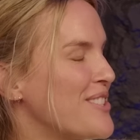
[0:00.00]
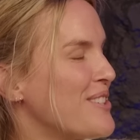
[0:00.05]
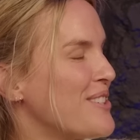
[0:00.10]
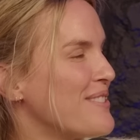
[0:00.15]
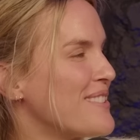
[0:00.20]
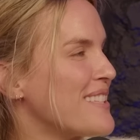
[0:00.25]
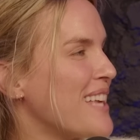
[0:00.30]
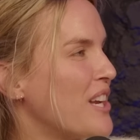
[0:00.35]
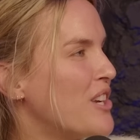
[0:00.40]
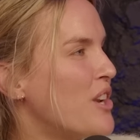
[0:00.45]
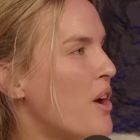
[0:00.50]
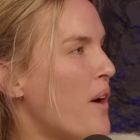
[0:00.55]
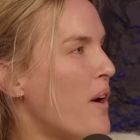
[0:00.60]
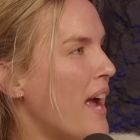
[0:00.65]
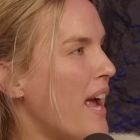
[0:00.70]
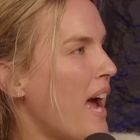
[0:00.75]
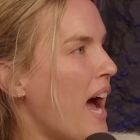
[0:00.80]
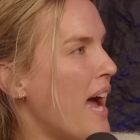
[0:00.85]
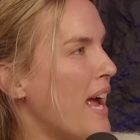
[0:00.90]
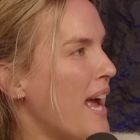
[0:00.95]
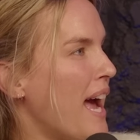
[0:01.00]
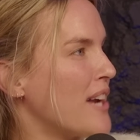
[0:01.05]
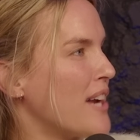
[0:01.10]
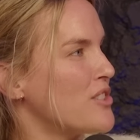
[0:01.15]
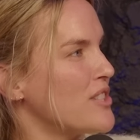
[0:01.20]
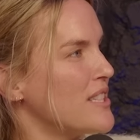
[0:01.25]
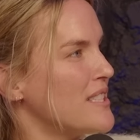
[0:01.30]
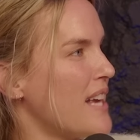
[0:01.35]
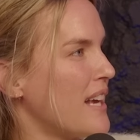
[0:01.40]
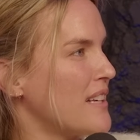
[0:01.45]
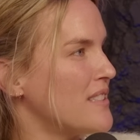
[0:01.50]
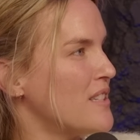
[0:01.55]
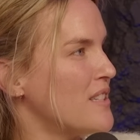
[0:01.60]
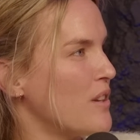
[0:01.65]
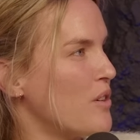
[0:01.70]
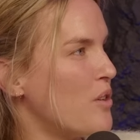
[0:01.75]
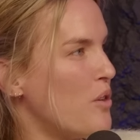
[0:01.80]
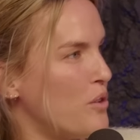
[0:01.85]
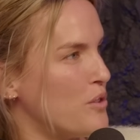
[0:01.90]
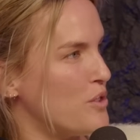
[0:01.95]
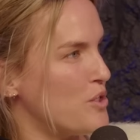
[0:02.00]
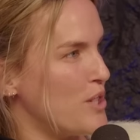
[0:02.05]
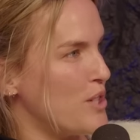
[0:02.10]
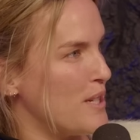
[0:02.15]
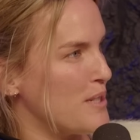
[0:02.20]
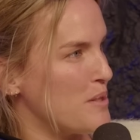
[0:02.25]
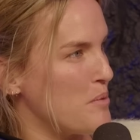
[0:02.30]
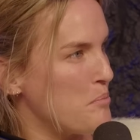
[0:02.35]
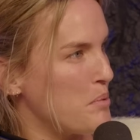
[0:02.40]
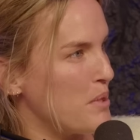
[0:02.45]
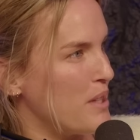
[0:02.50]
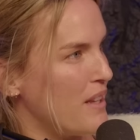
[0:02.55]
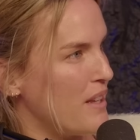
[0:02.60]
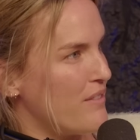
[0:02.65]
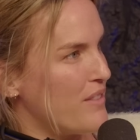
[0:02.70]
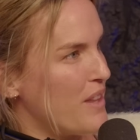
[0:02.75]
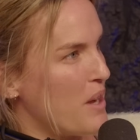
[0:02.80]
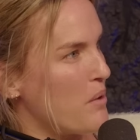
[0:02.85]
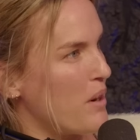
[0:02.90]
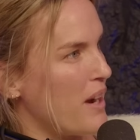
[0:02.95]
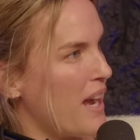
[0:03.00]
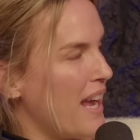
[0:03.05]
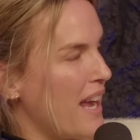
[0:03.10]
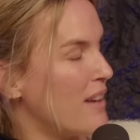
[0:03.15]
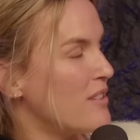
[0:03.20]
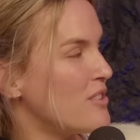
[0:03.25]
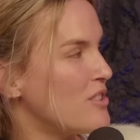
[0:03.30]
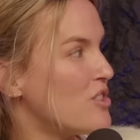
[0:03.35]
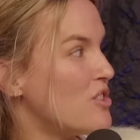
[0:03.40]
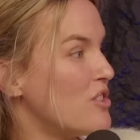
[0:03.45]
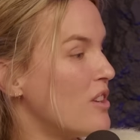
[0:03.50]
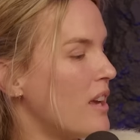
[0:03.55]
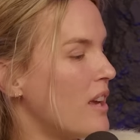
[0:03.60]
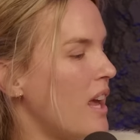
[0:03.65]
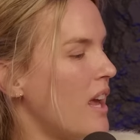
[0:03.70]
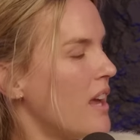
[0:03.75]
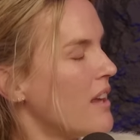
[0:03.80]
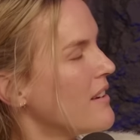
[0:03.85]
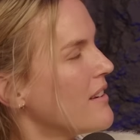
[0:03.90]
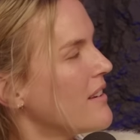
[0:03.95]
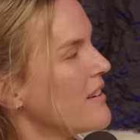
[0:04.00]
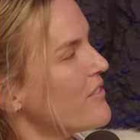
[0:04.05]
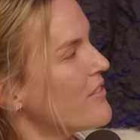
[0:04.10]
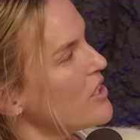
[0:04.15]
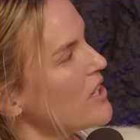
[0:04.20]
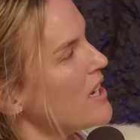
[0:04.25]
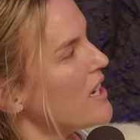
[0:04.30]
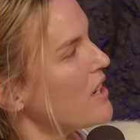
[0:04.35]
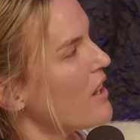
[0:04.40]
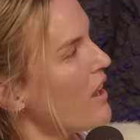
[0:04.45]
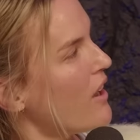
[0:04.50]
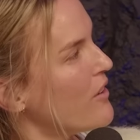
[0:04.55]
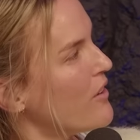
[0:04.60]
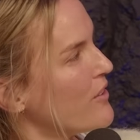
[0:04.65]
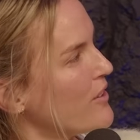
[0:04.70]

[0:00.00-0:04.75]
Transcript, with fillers: She was like, No, I, I actually texted Nicole and she doesn't believe that we're hanging out. Snooki, if you didn't know.